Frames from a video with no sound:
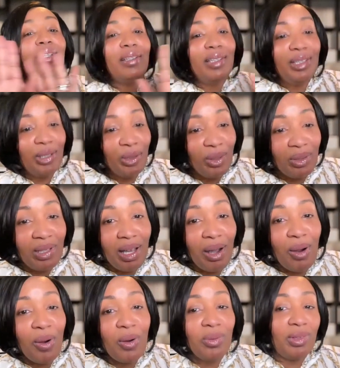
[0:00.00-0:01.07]
you'll
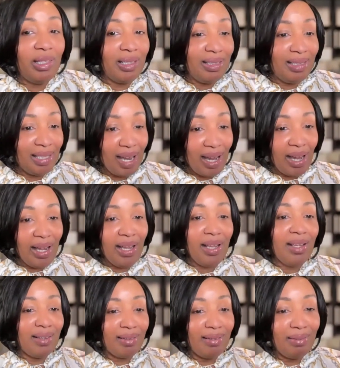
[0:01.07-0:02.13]
know the
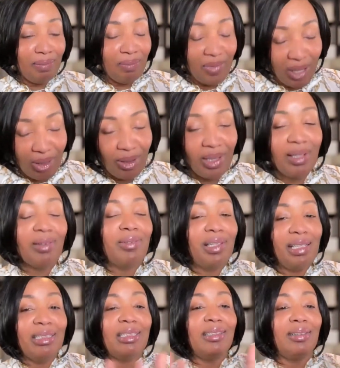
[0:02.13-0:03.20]
day, you'll at
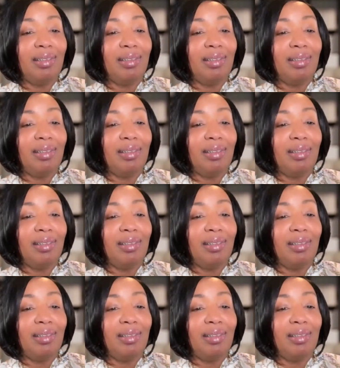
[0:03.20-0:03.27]
least